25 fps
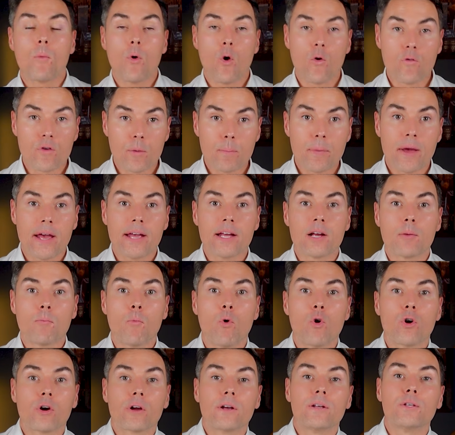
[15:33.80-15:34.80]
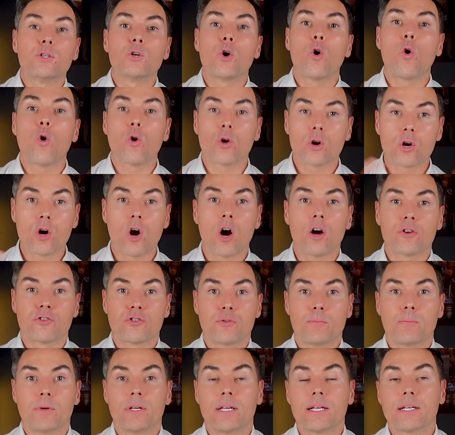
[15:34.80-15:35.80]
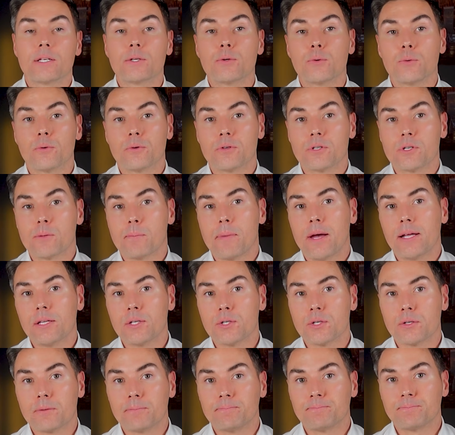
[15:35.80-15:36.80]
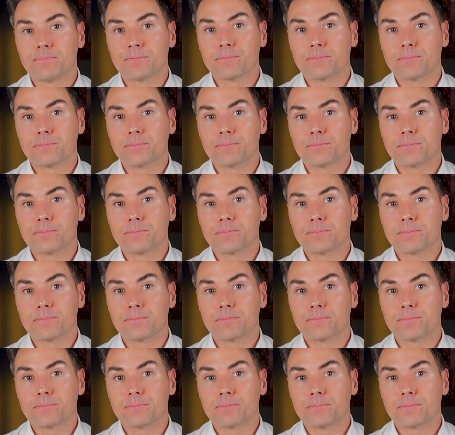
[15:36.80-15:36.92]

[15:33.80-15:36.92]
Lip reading: overpaying your mortgage or contributing towards your pension.